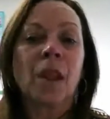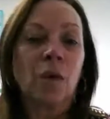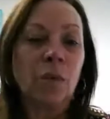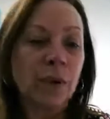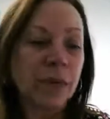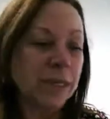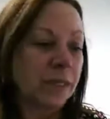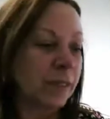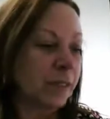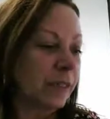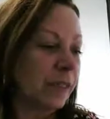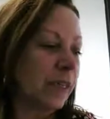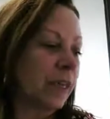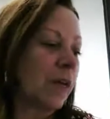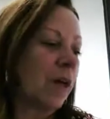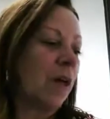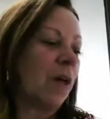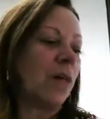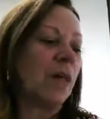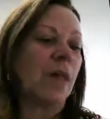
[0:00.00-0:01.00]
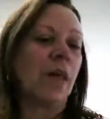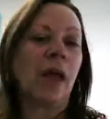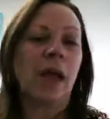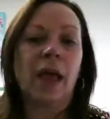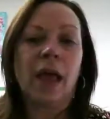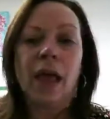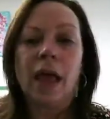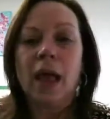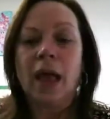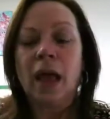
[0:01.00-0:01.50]
We still
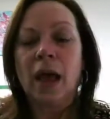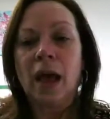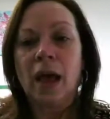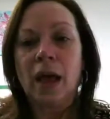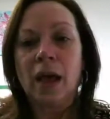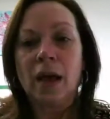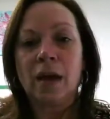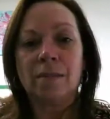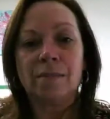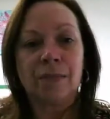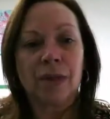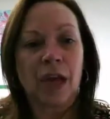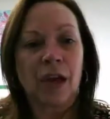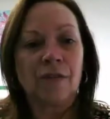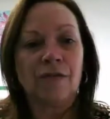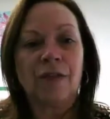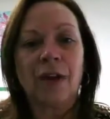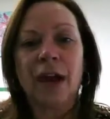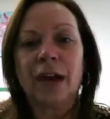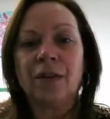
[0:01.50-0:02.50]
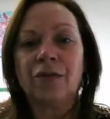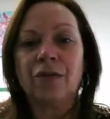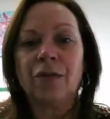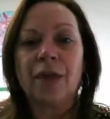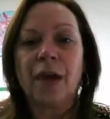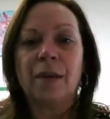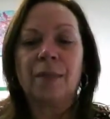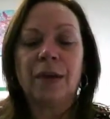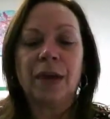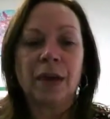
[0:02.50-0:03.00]
got fined for
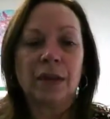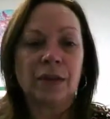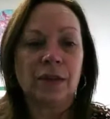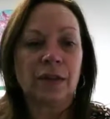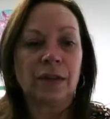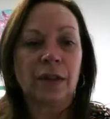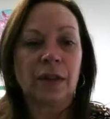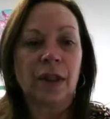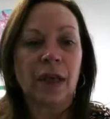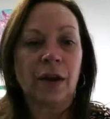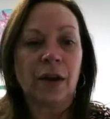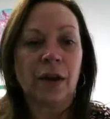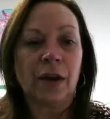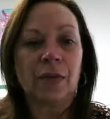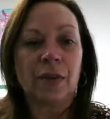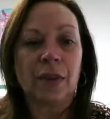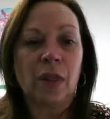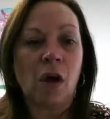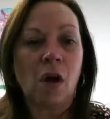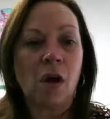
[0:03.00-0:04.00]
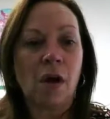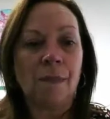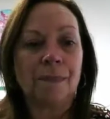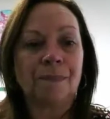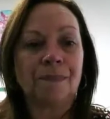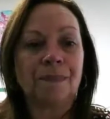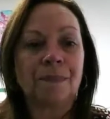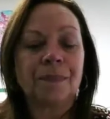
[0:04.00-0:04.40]
that because of the letter of the law.